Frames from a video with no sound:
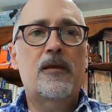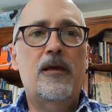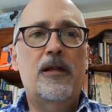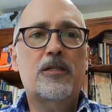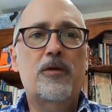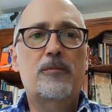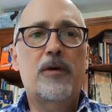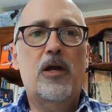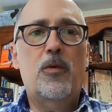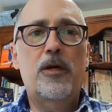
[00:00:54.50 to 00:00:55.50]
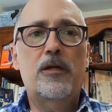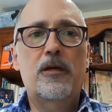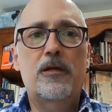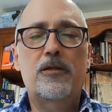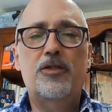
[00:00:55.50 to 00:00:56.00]
and it's written by Quinn
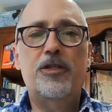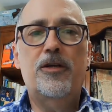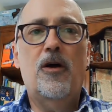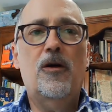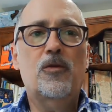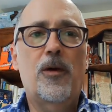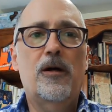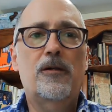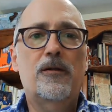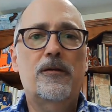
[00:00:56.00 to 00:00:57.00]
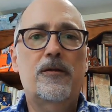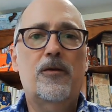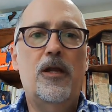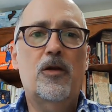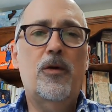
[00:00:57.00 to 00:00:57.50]
G. Caldwell.
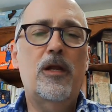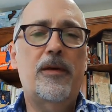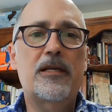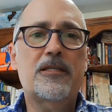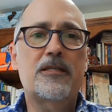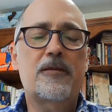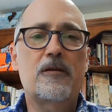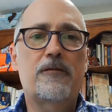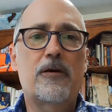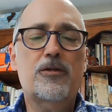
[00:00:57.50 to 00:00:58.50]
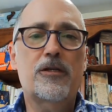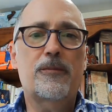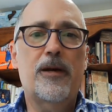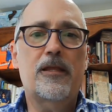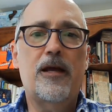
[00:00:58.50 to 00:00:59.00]
And Quinn bases the devotion
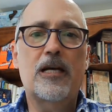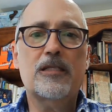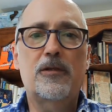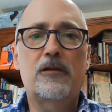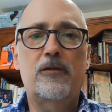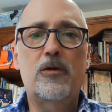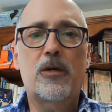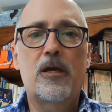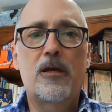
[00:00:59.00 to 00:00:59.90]
upon the Gospel of Luke,